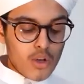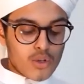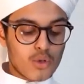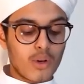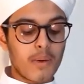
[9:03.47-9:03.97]

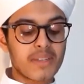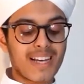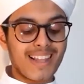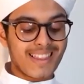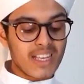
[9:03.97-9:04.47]
So it was
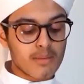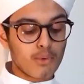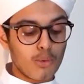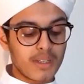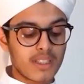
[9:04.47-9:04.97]
at this
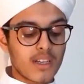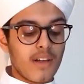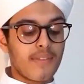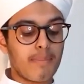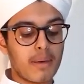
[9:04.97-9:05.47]
moment
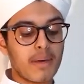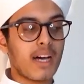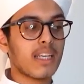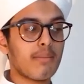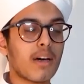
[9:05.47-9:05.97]
that Bibi
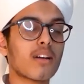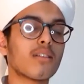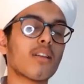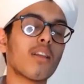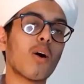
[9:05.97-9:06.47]
Halima
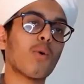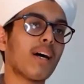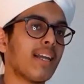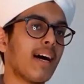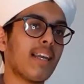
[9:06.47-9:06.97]
radiallahu
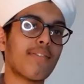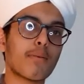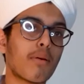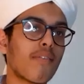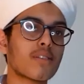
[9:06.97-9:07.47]
anha left the
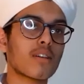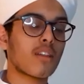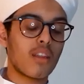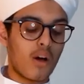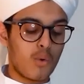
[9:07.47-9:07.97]
Prophet
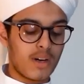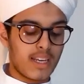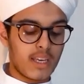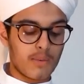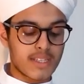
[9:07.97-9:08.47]
sallallahu
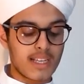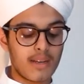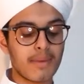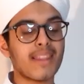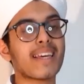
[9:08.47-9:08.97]
alaihi
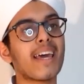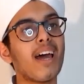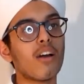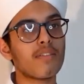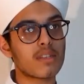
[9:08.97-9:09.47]
wasallam in the
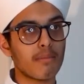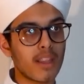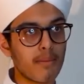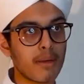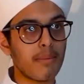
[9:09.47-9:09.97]
care of his
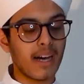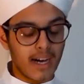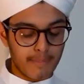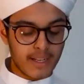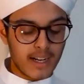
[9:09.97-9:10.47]
mother Bibi
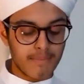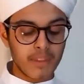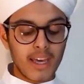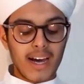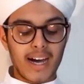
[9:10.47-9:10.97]
Amina
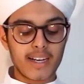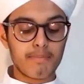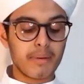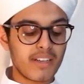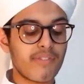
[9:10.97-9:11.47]
and
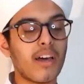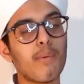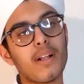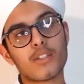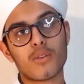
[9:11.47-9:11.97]
bid farewell to